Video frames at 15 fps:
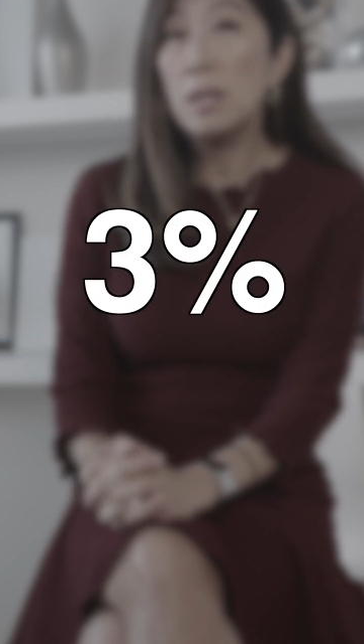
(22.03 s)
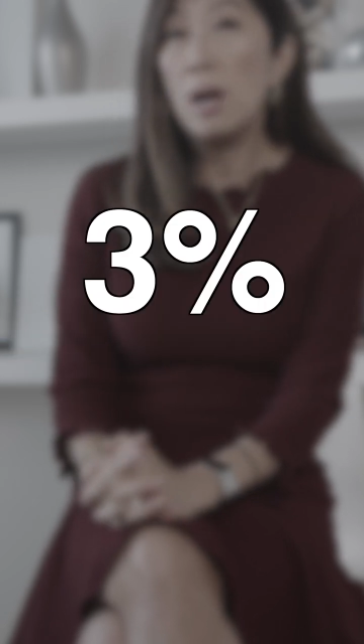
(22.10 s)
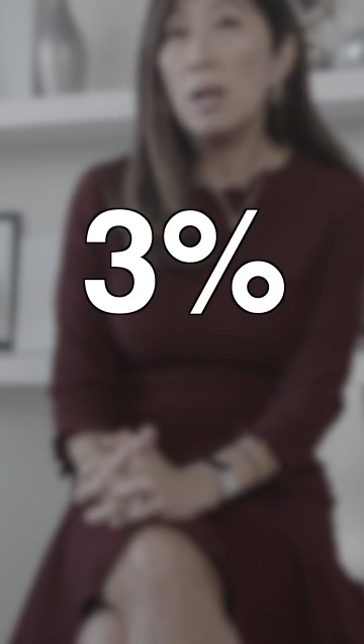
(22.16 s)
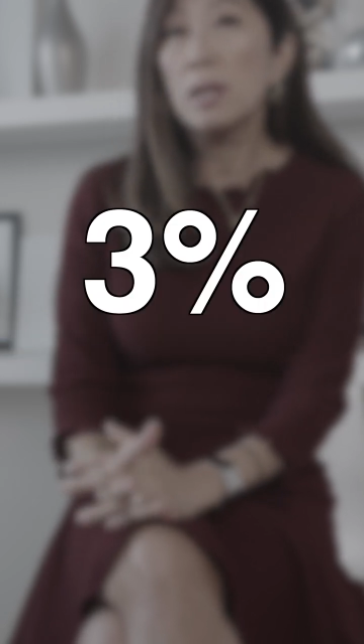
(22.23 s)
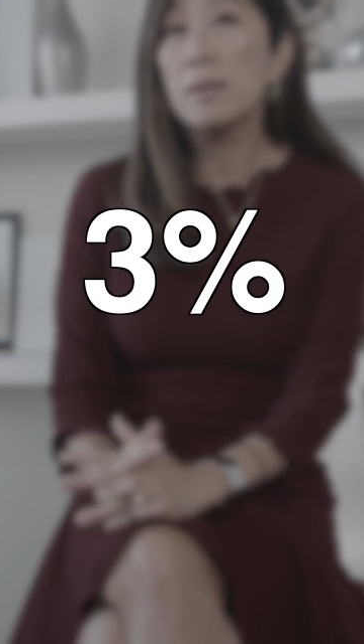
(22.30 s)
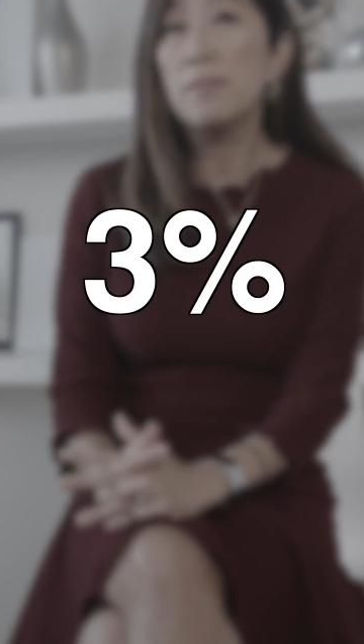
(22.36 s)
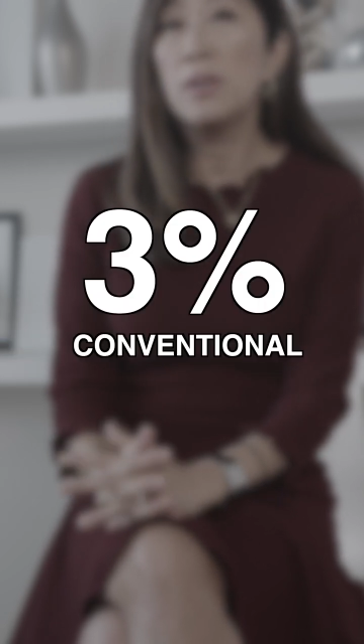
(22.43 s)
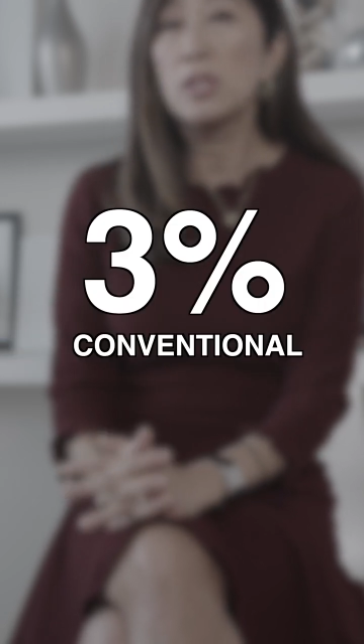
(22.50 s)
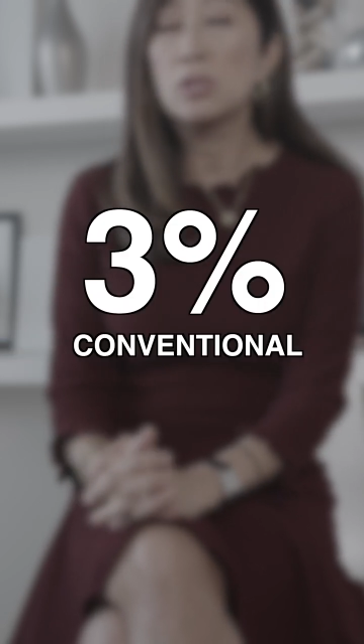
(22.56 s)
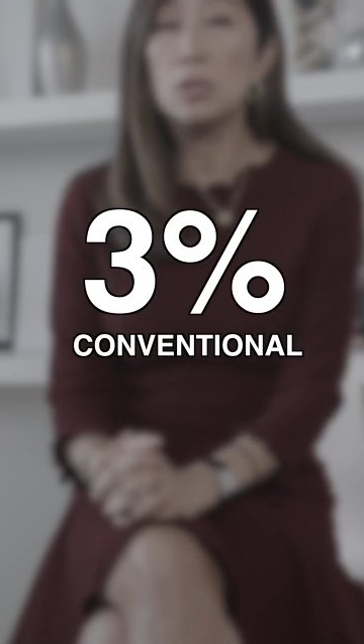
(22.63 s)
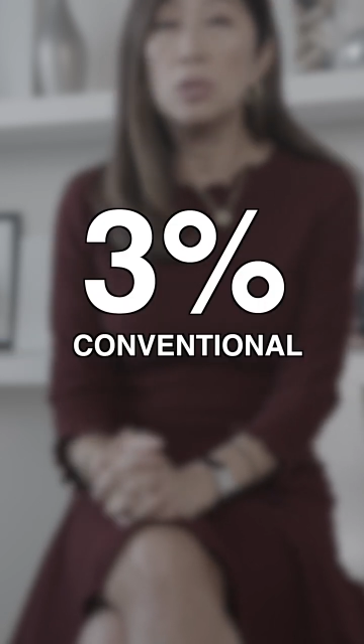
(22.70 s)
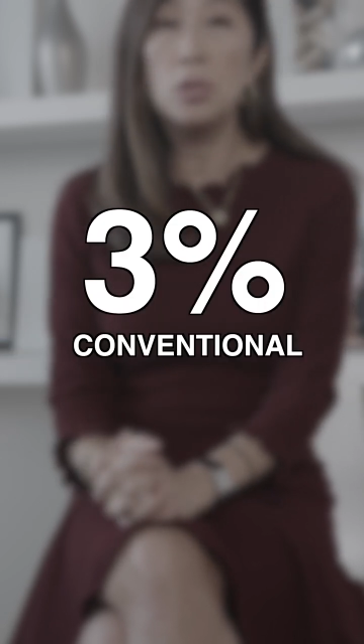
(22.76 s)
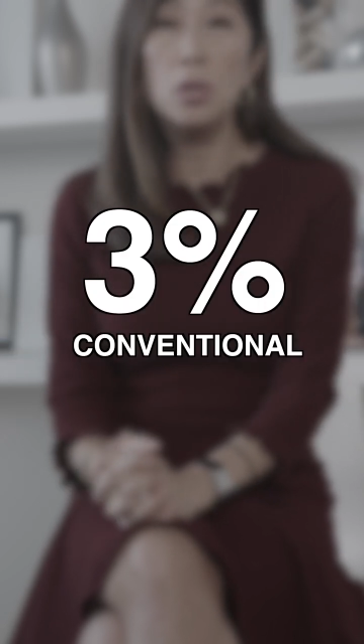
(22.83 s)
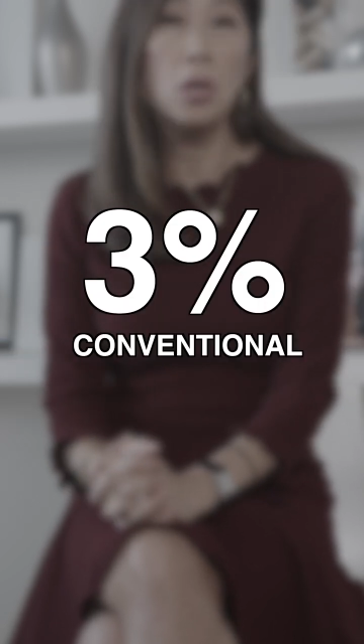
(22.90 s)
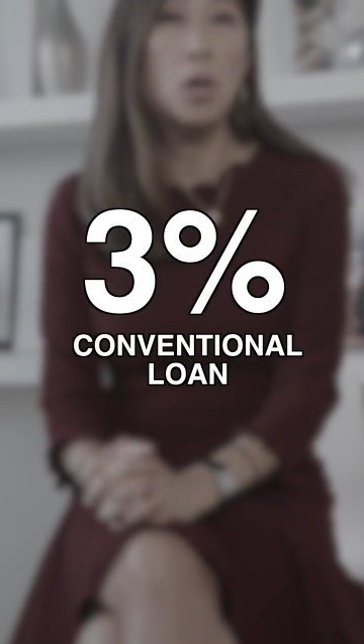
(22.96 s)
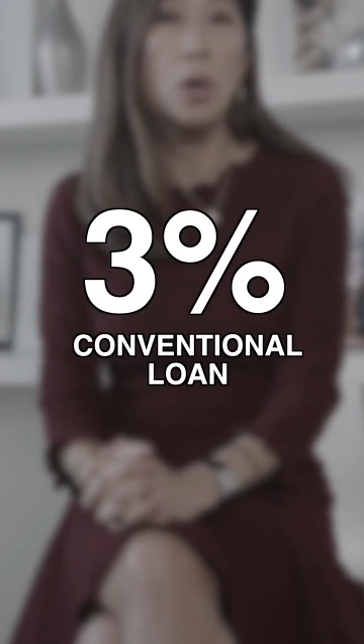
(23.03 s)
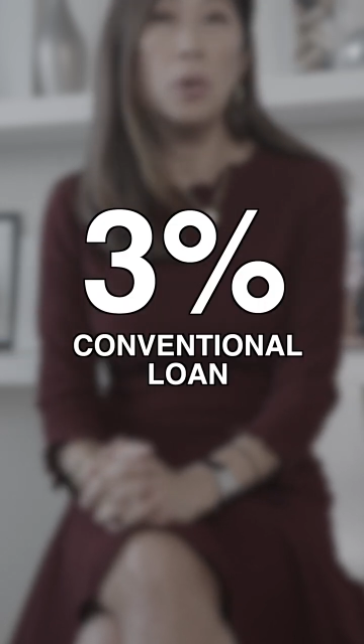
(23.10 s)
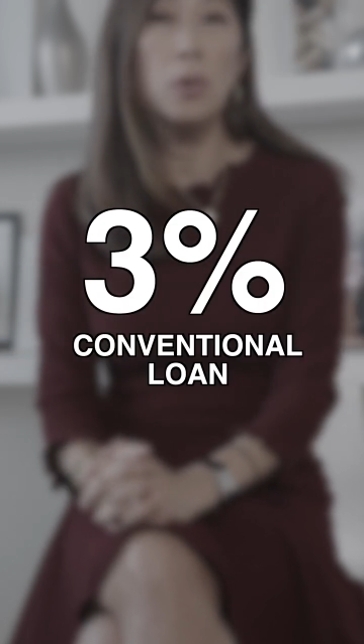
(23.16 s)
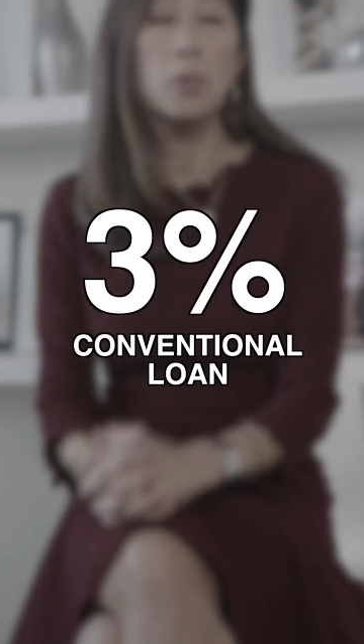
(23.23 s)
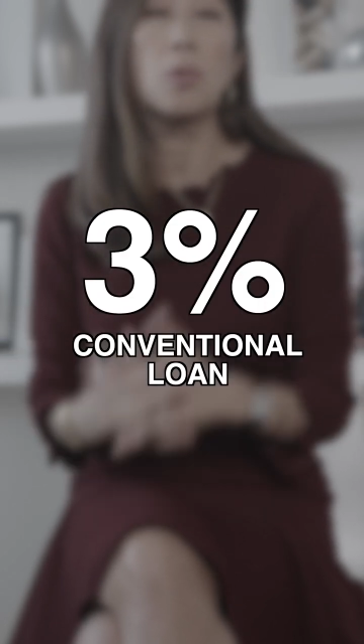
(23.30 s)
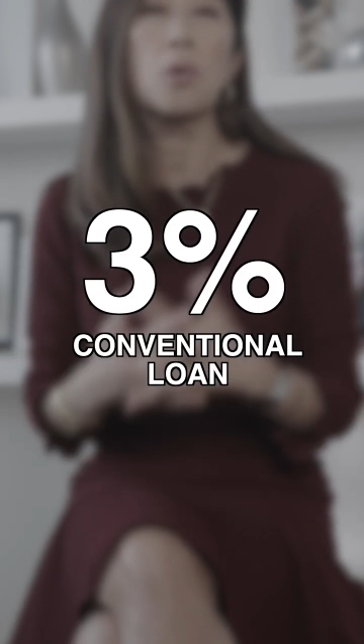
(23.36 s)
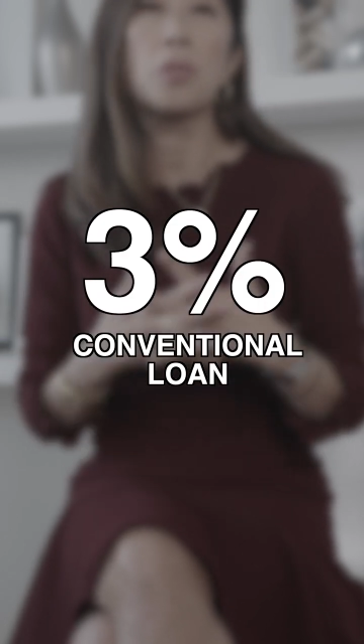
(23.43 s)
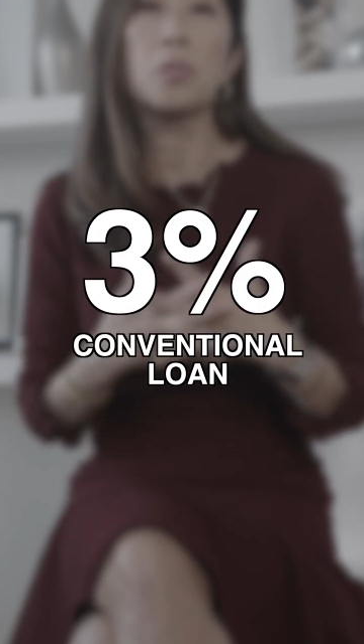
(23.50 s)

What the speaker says: on a conventional loan or